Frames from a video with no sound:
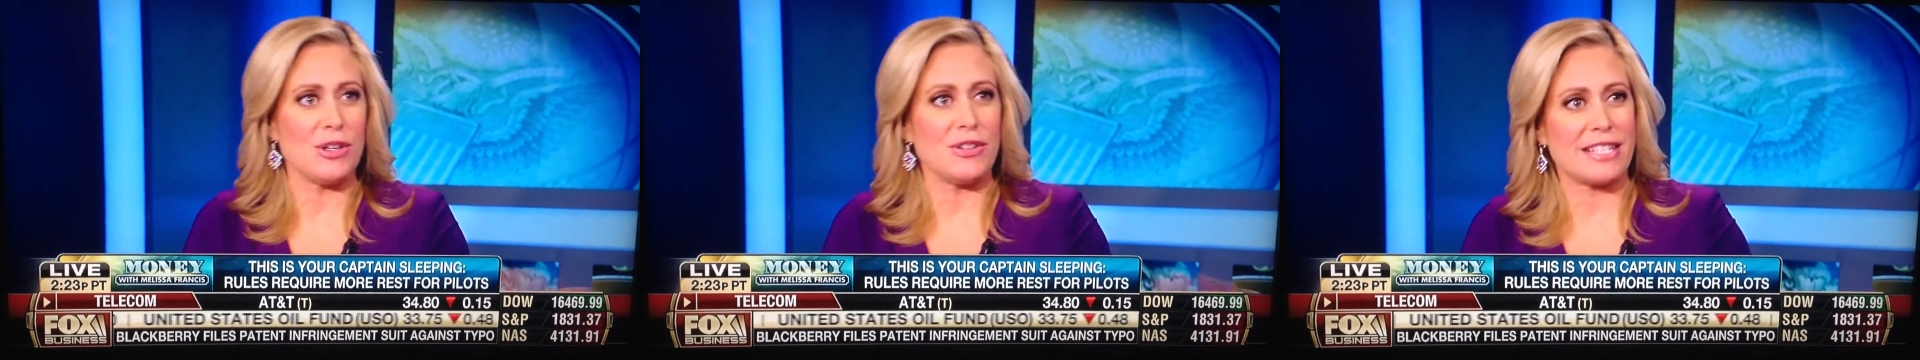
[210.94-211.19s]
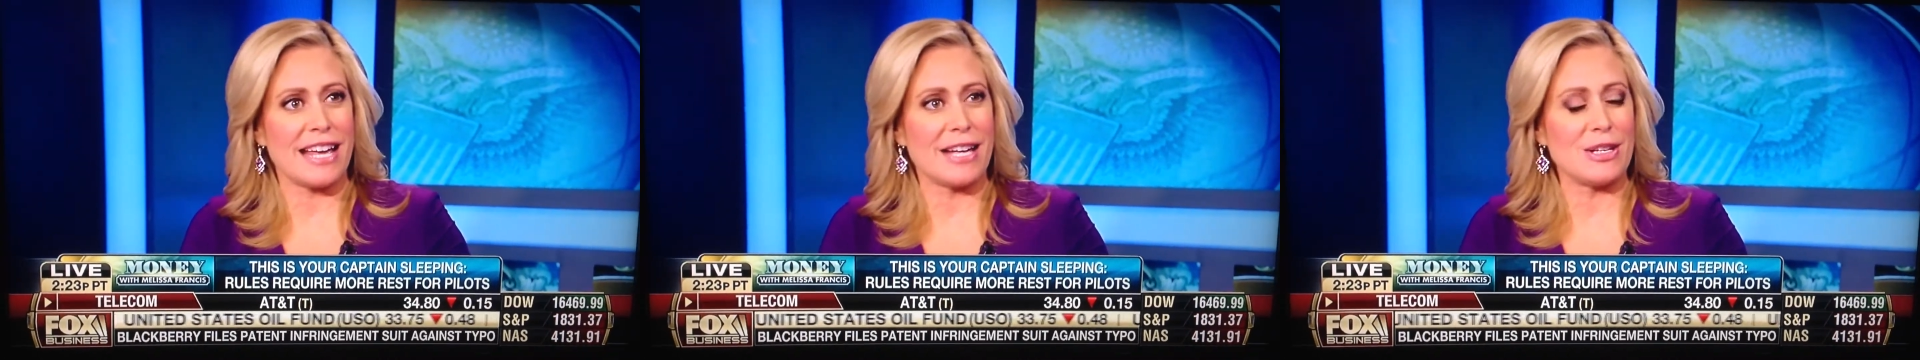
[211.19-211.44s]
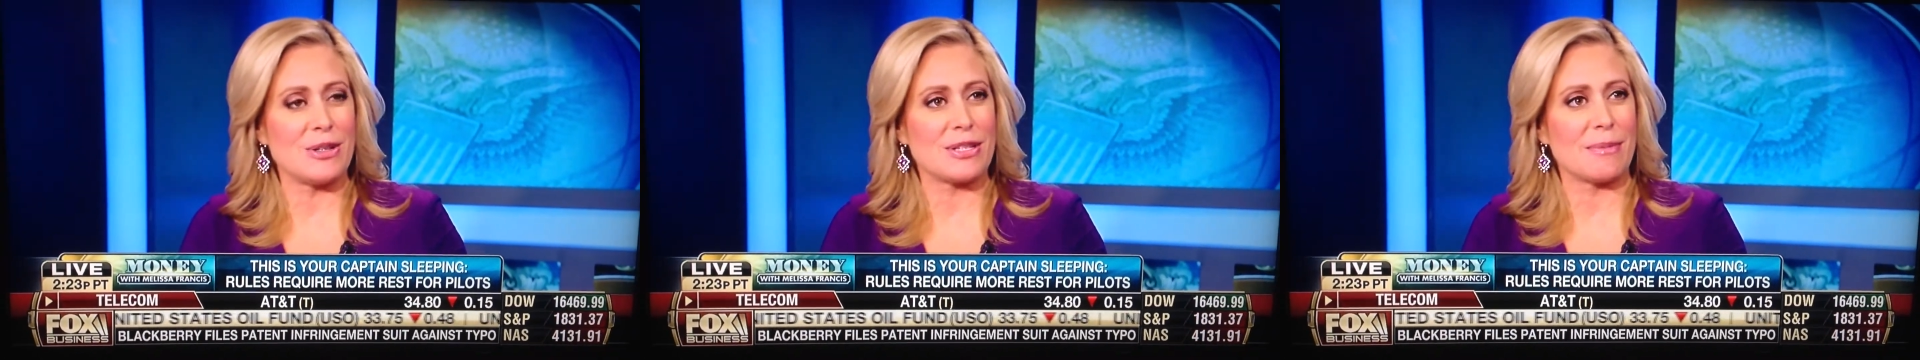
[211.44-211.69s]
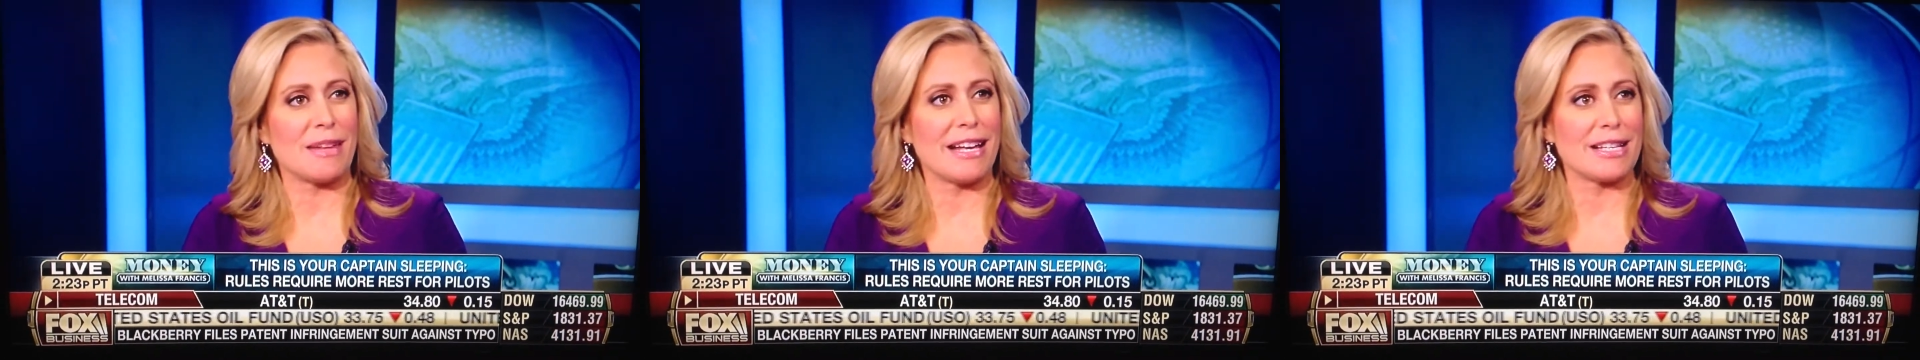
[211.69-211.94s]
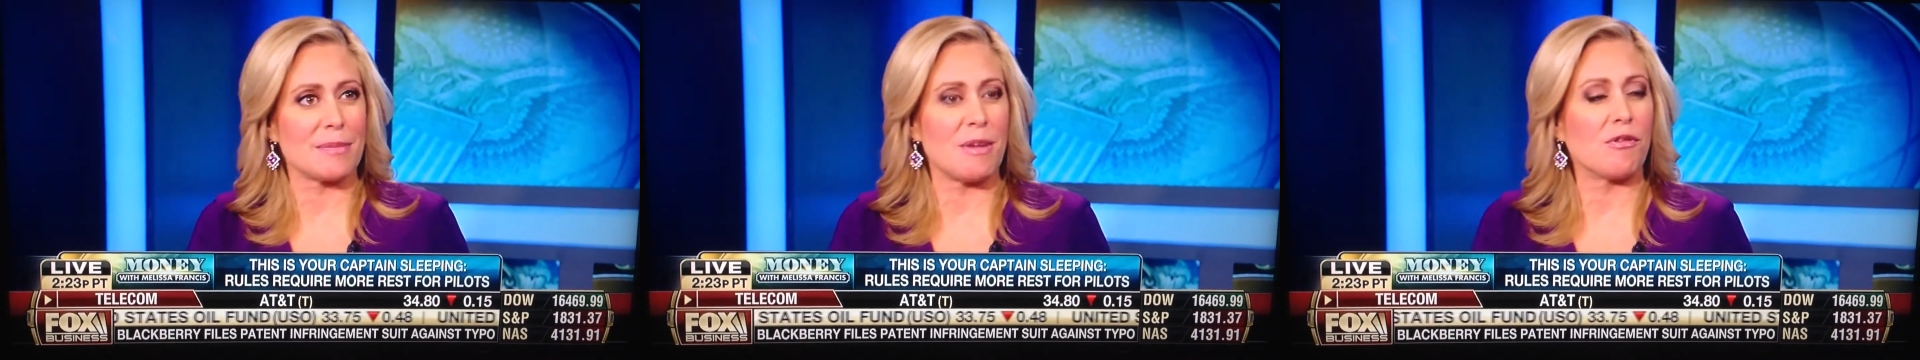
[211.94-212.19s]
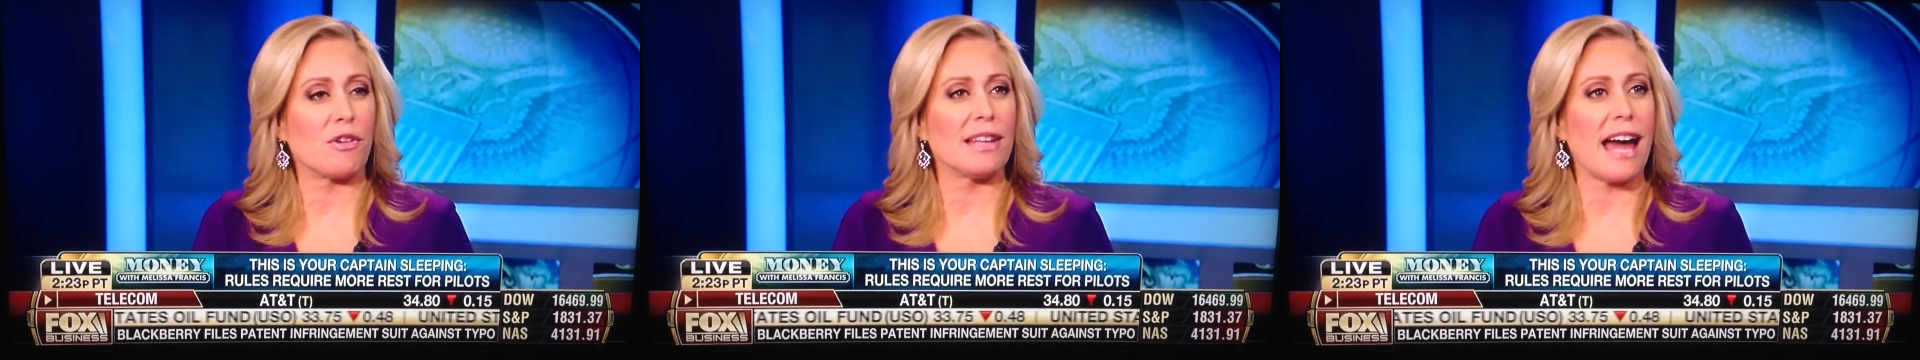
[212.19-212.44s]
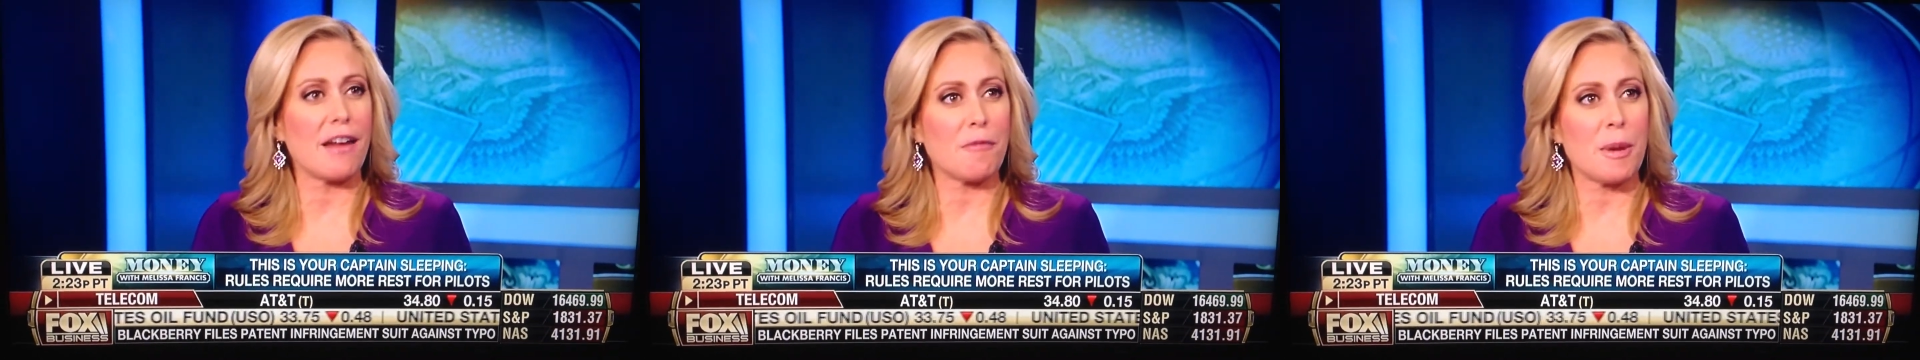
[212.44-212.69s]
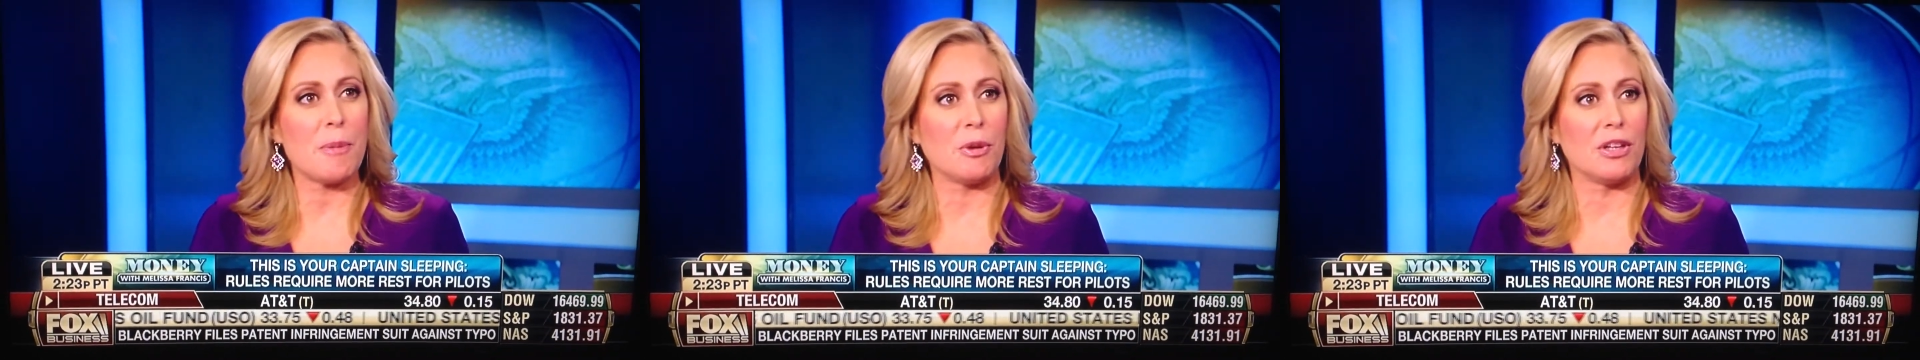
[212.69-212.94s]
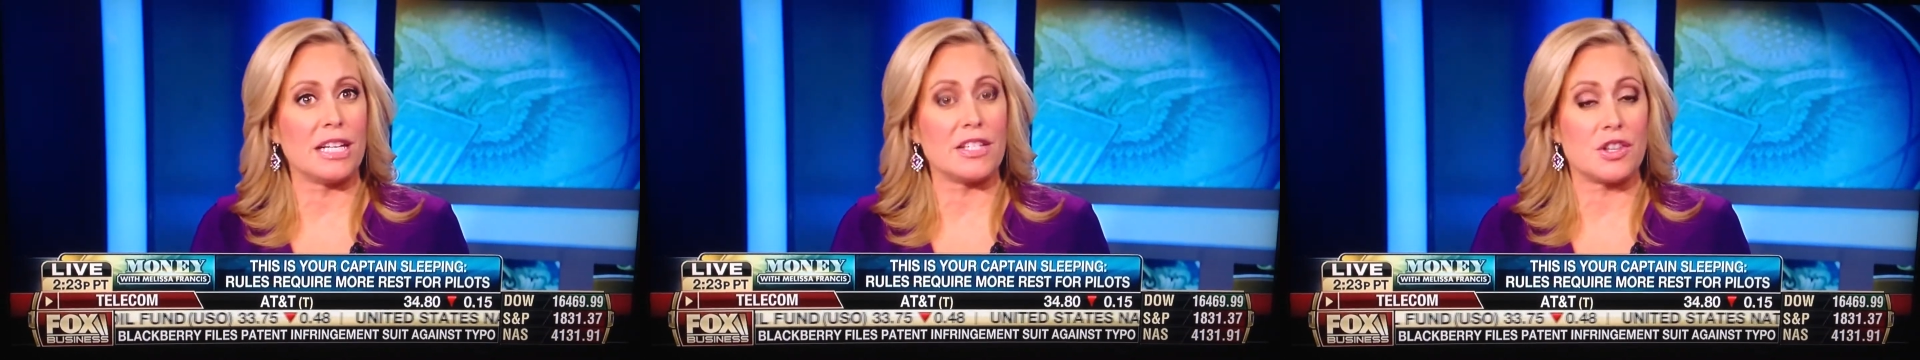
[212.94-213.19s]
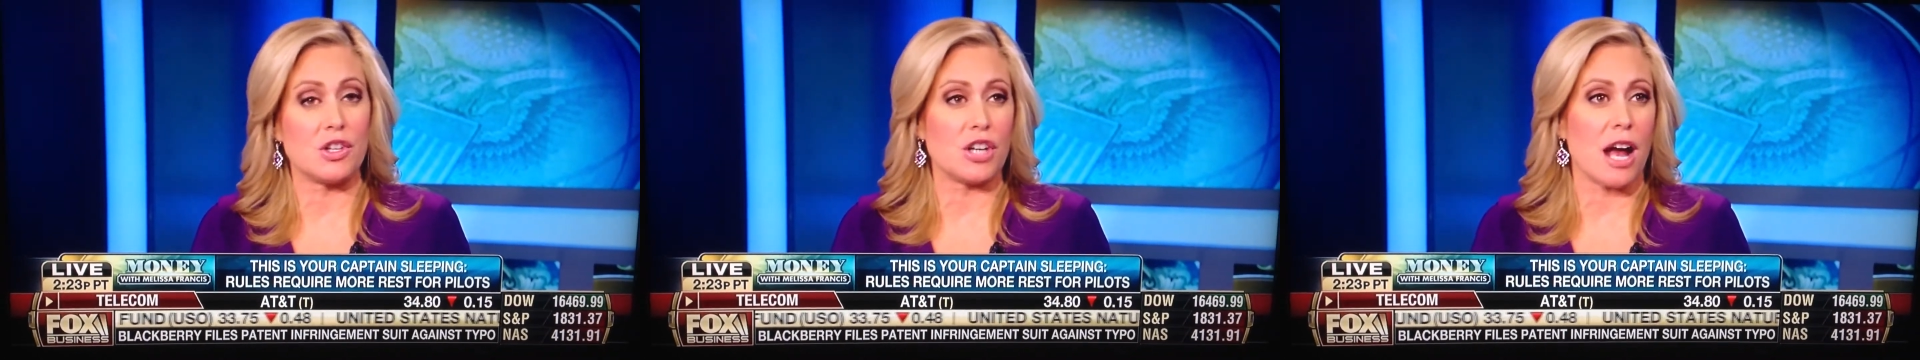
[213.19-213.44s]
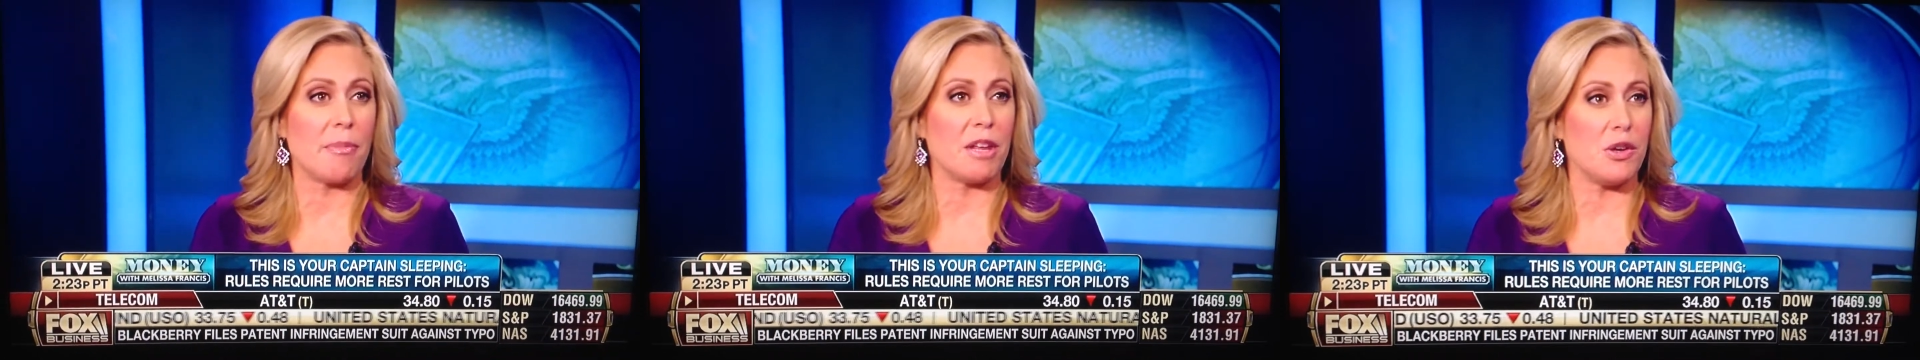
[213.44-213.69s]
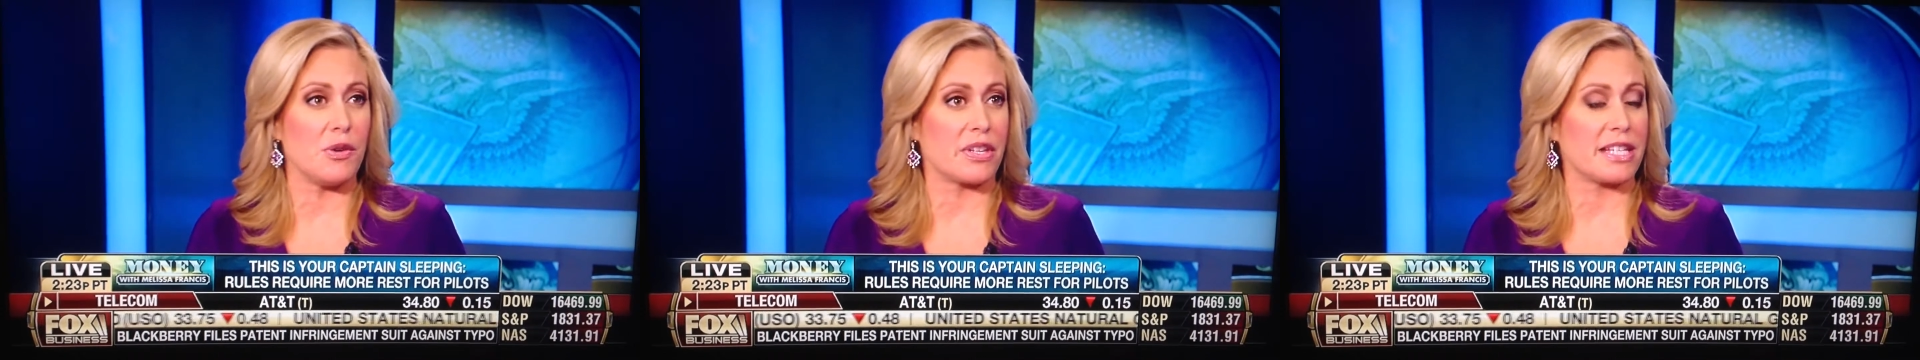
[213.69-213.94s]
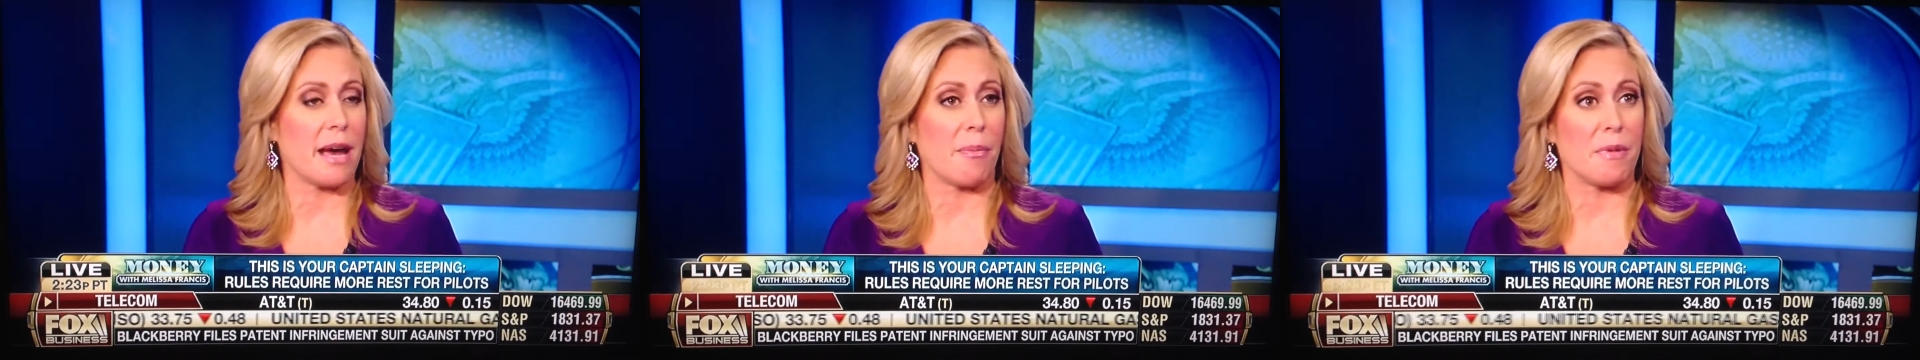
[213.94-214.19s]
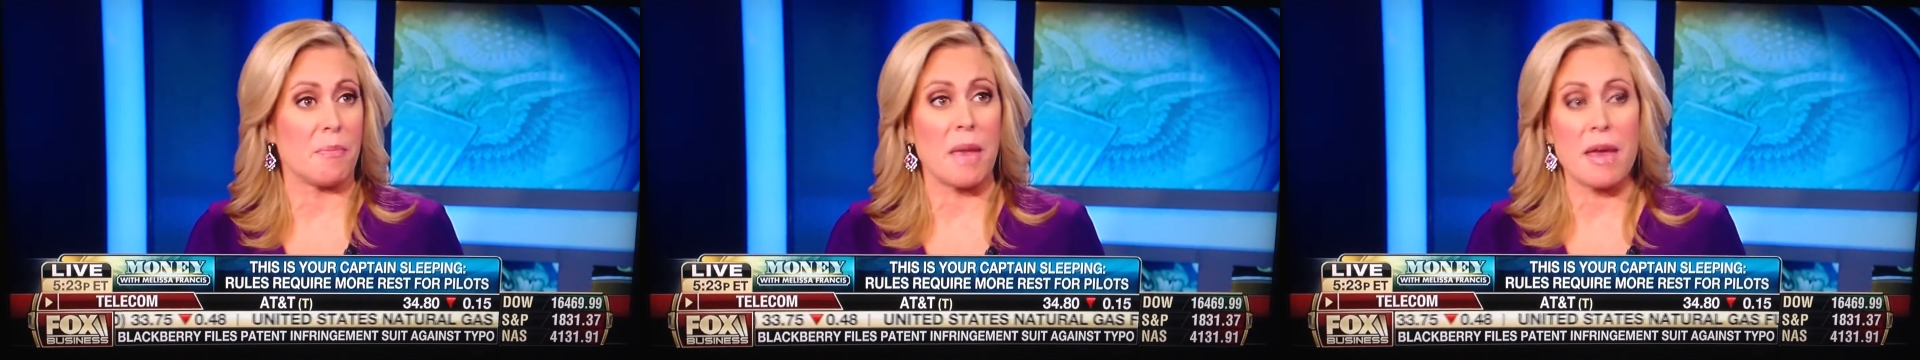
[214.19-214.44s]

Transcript: you stay and do something else. For a lot of people, it is the job that you accept.